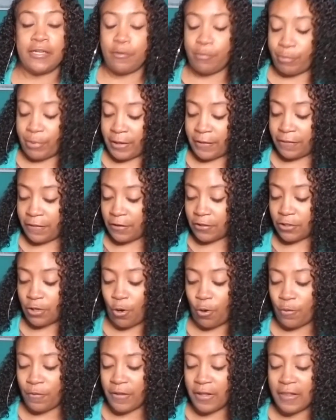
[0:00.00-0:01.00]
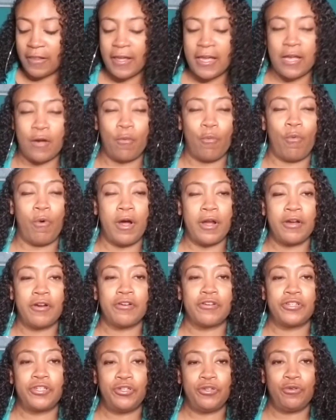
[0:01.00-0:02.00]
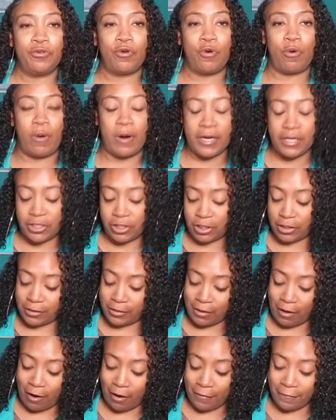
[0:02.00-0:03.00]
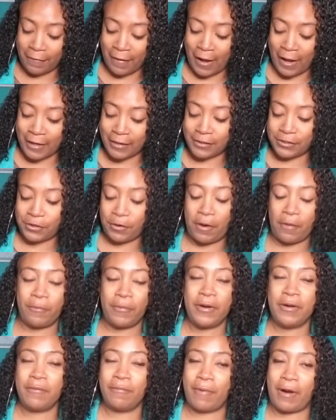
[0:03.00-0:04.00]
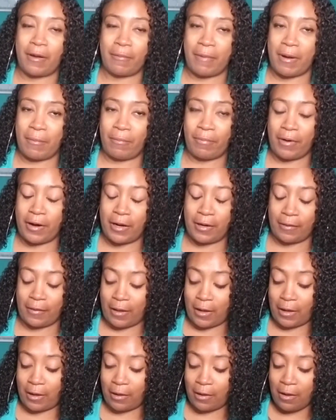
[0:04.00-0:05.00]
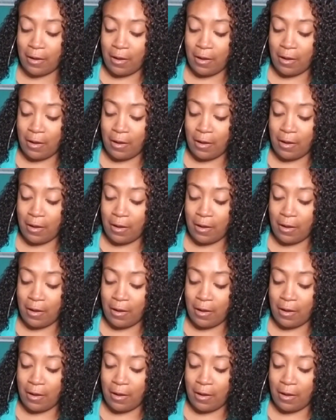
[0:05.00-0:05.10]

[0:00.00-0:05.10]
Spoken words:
but there's only like one or two questions on that, so I wouldn't wreck my brain like